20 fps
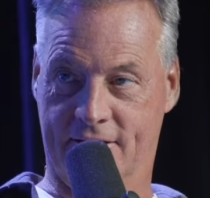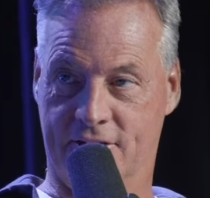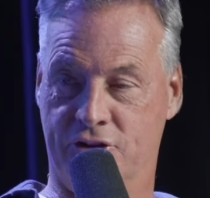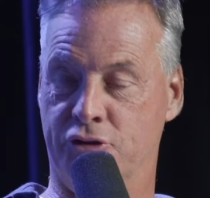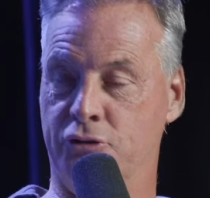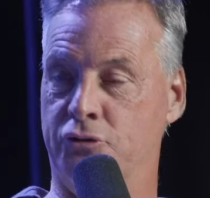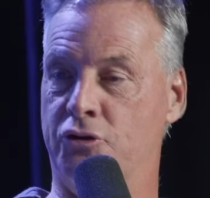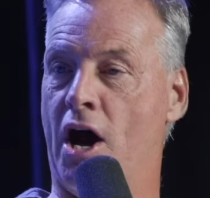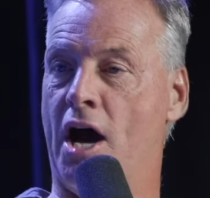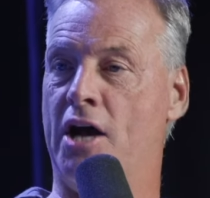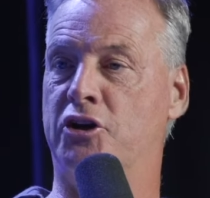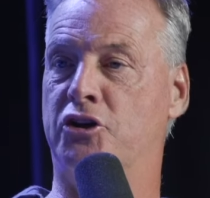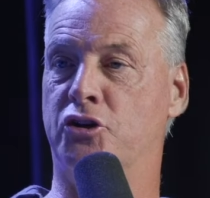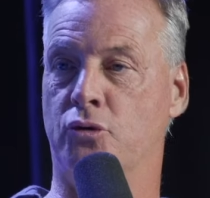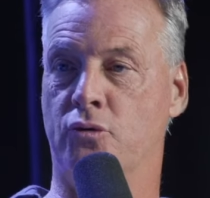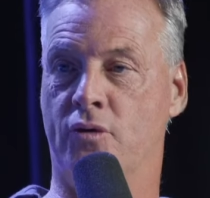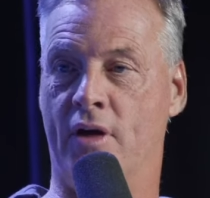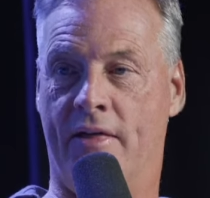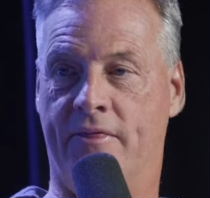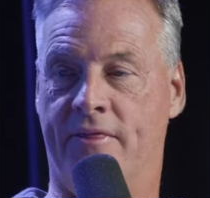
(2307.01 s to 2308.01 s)
Do not yeah.
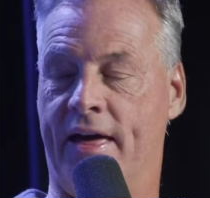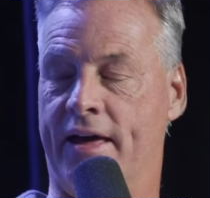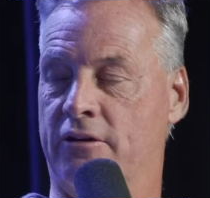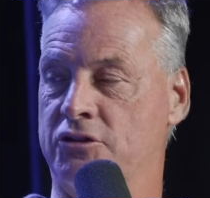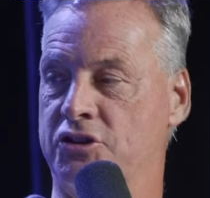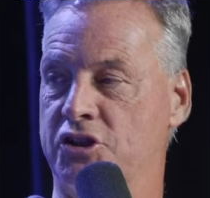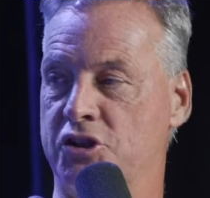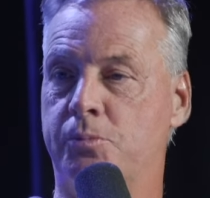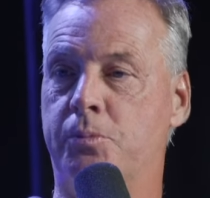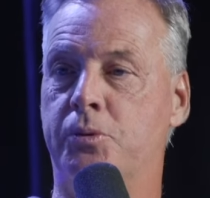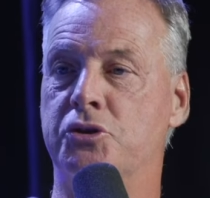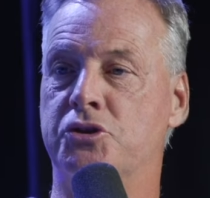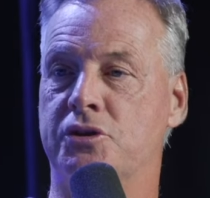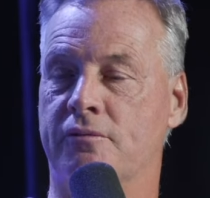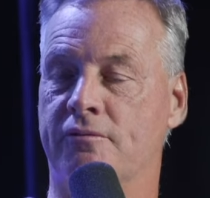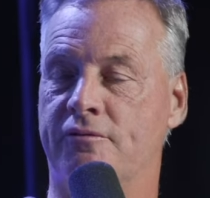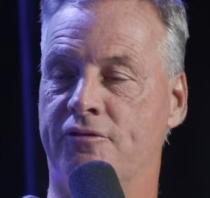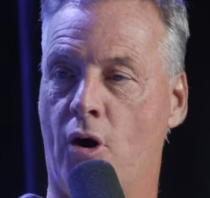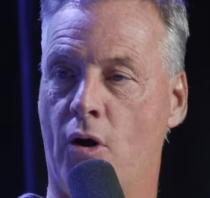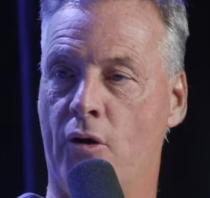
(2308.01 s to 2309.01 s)
do that. That'll just push
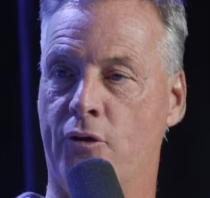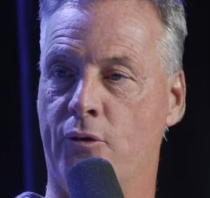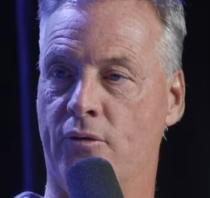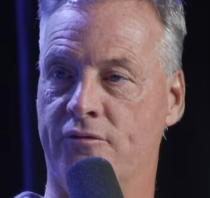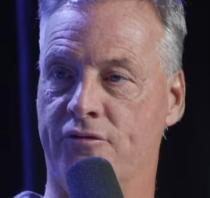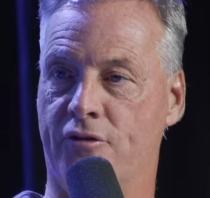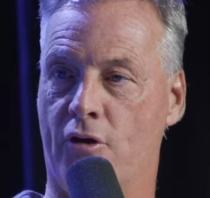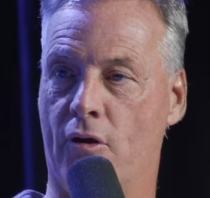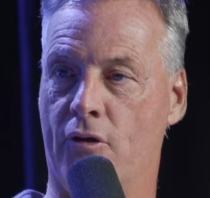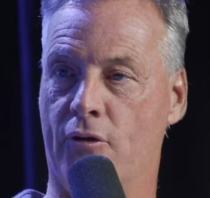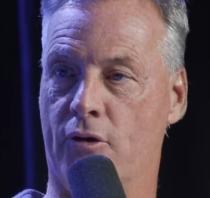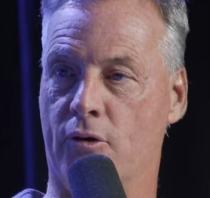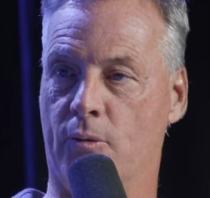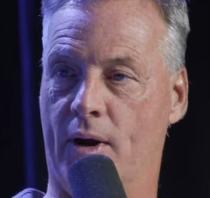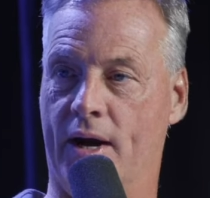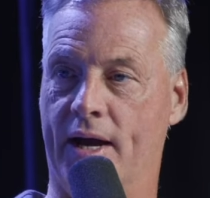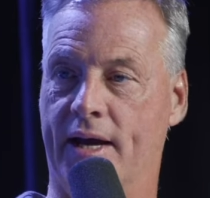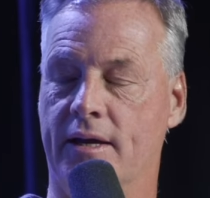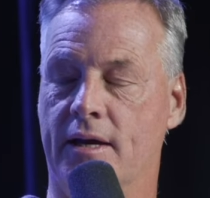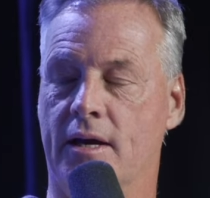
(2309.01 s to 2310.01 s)
him farther and farther
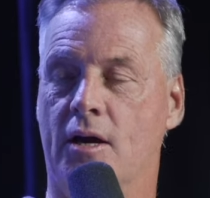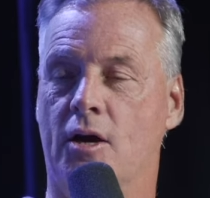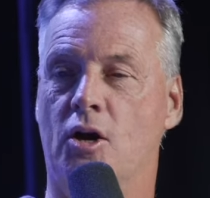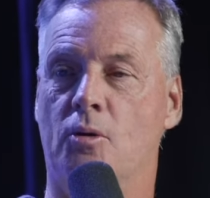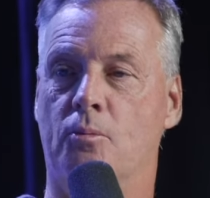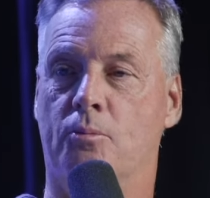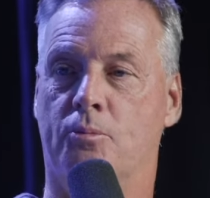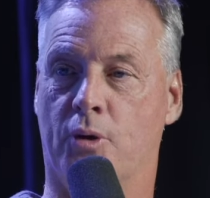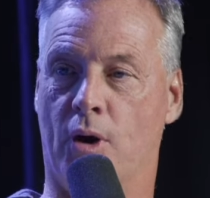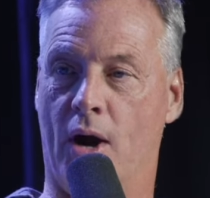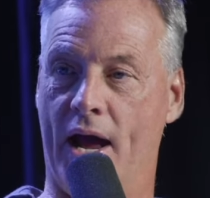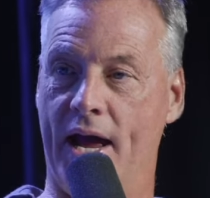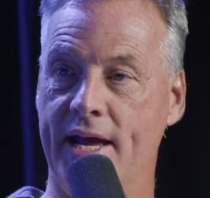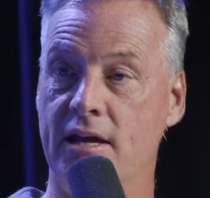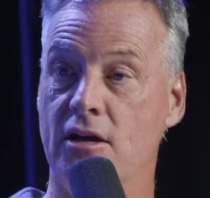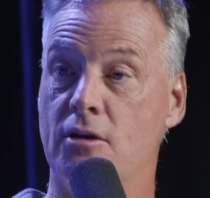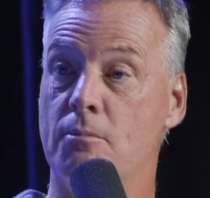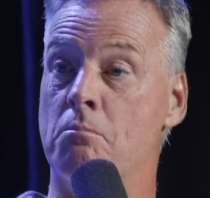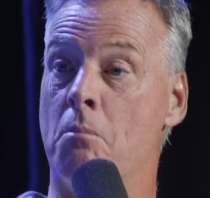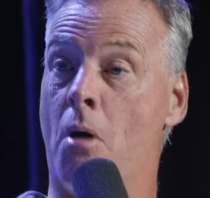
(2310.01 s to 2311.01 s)
away.
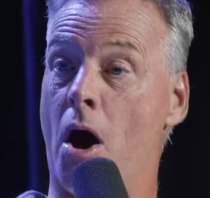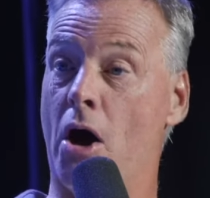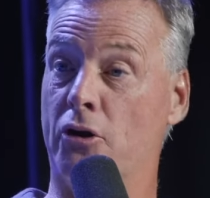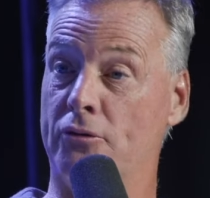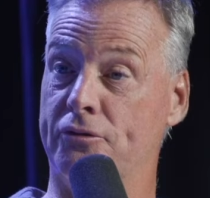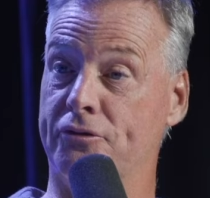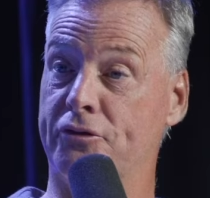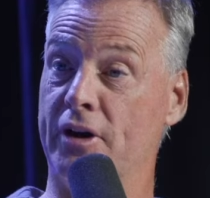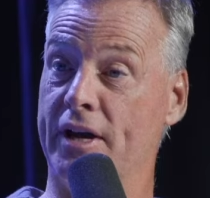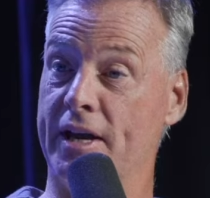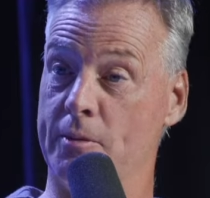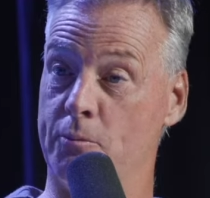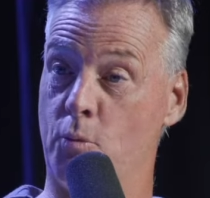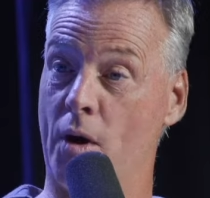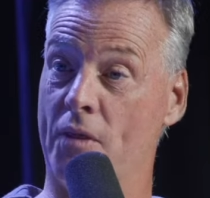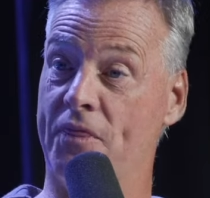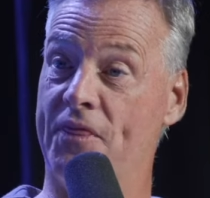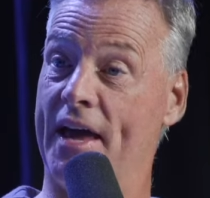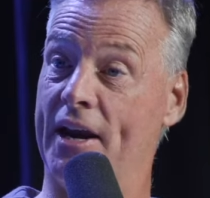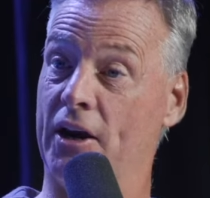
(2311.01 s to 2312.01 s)
Pray, model for him
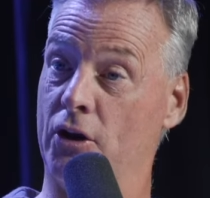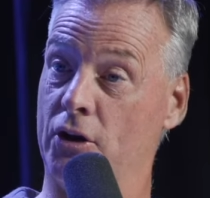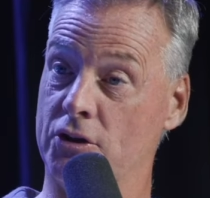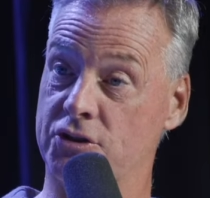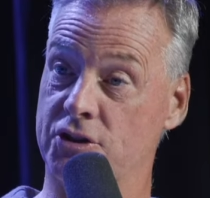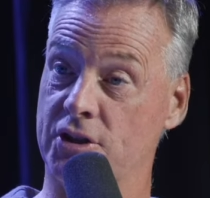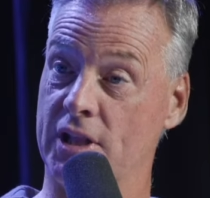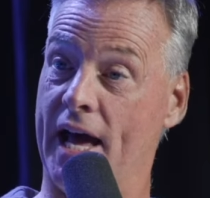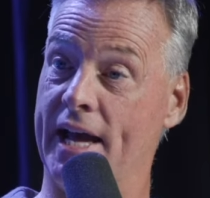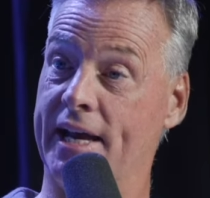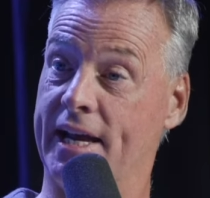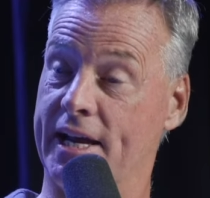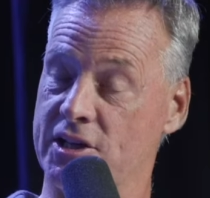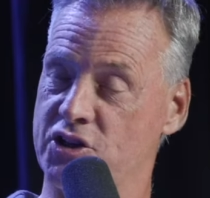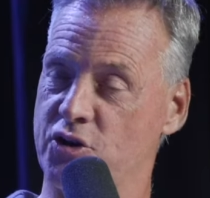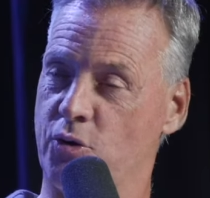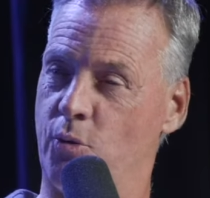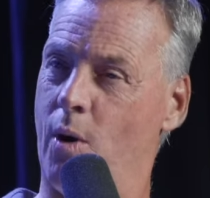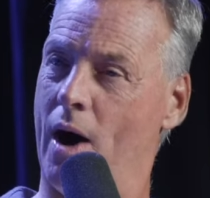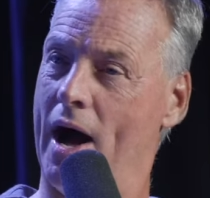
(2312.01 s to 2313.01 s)
what that looks like as
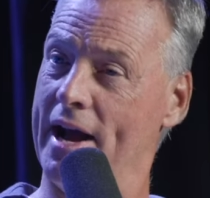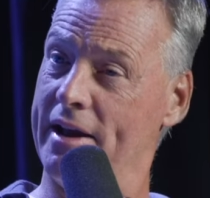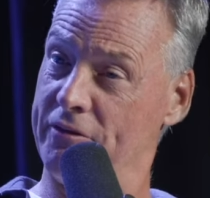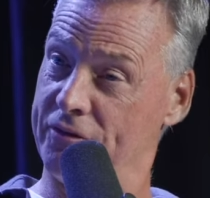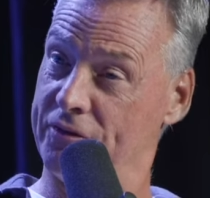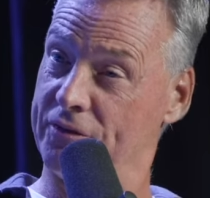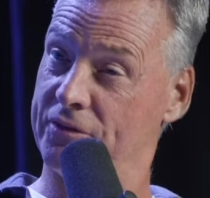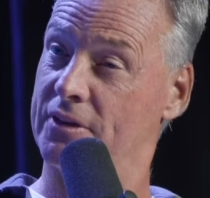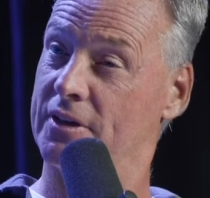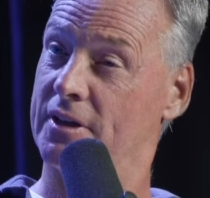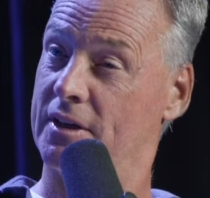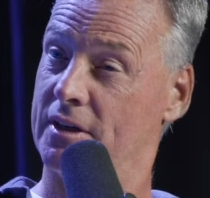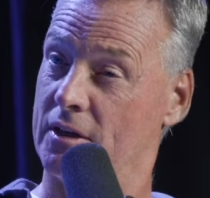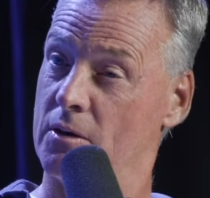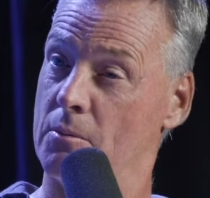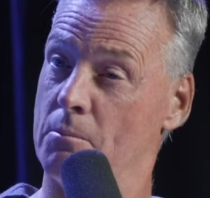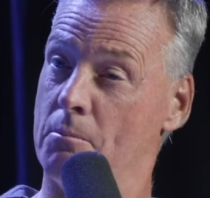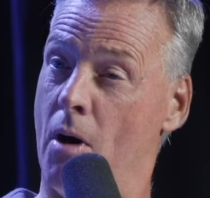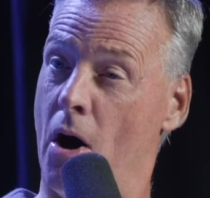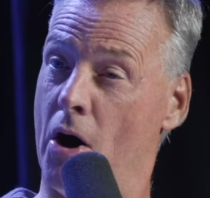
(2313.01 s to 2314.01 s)
a mm. wife.
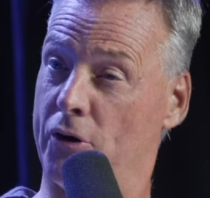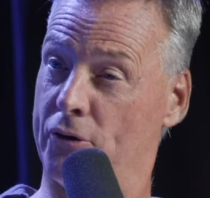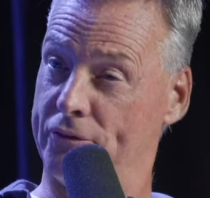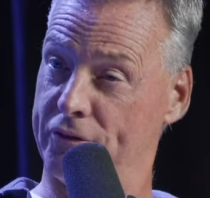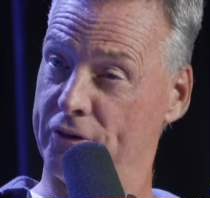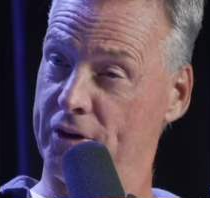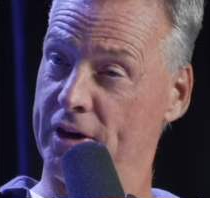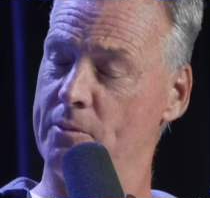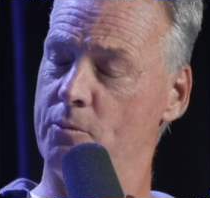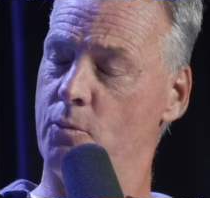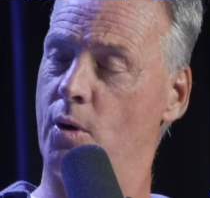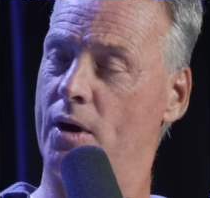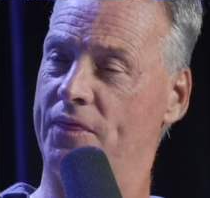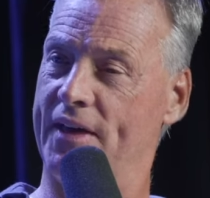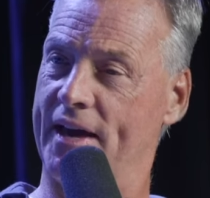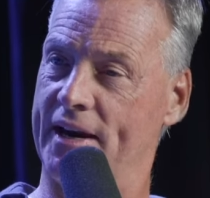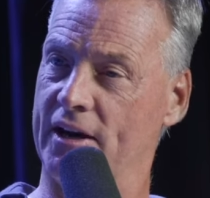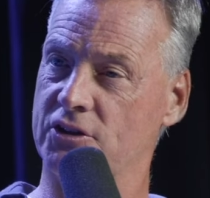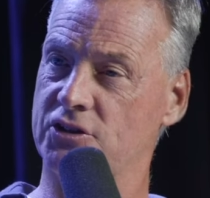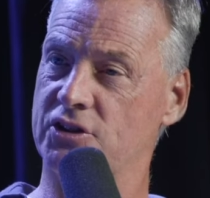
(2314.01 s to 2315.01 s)
Model for him what
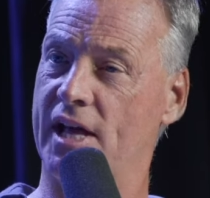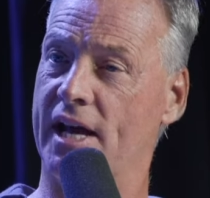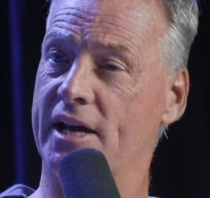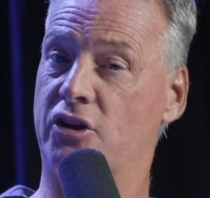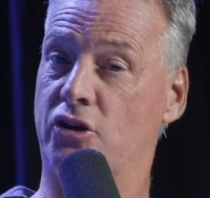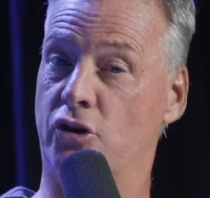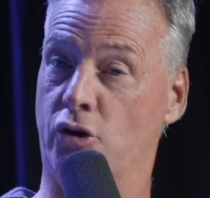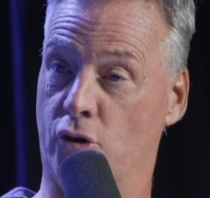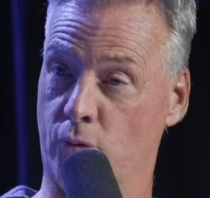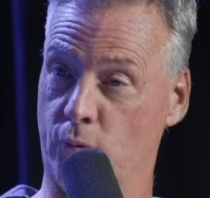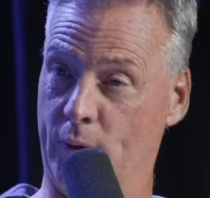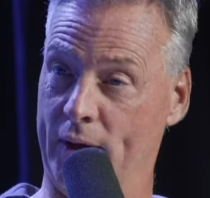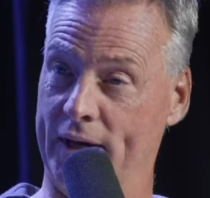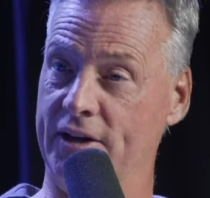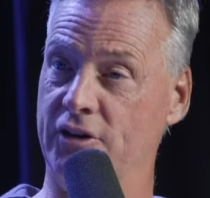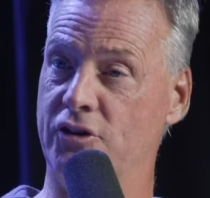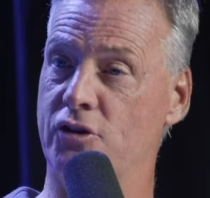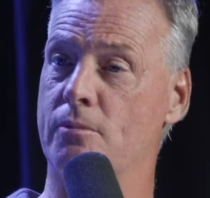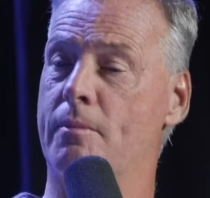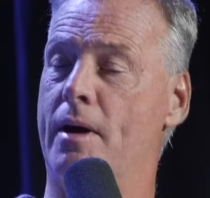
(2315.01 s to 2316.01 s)
that looks like. You're
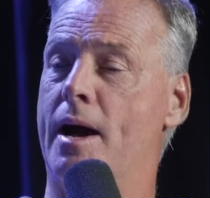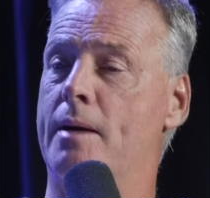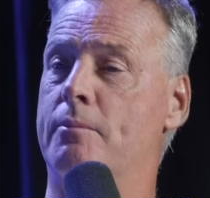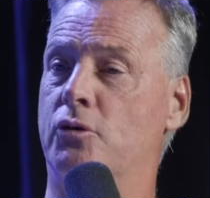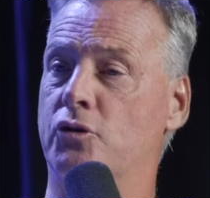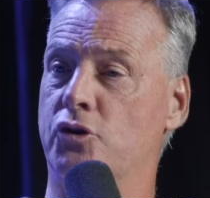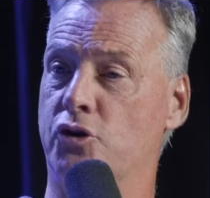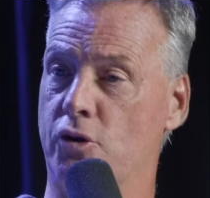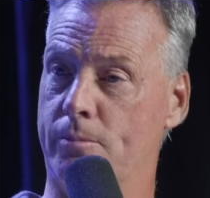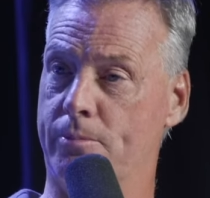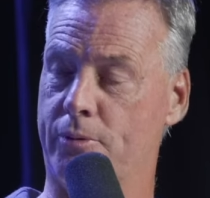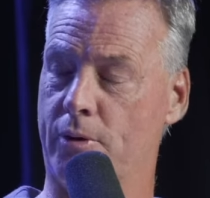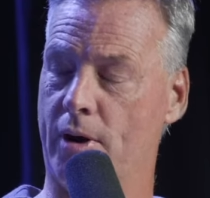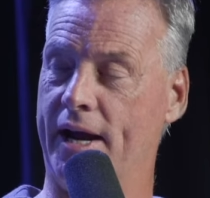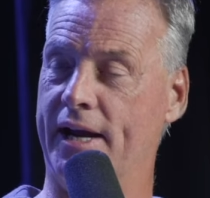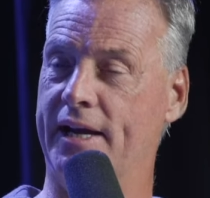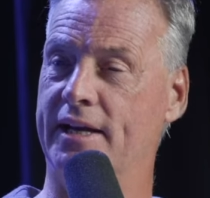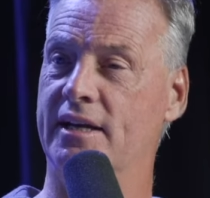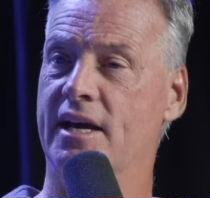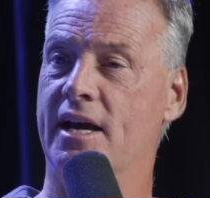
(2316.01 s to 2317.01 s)
reading your Bible, you're
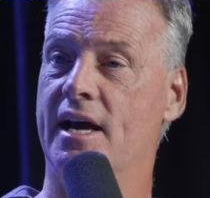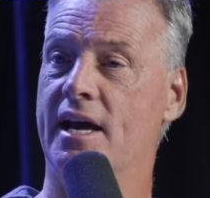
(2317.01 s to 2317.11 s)
praying. Yeah.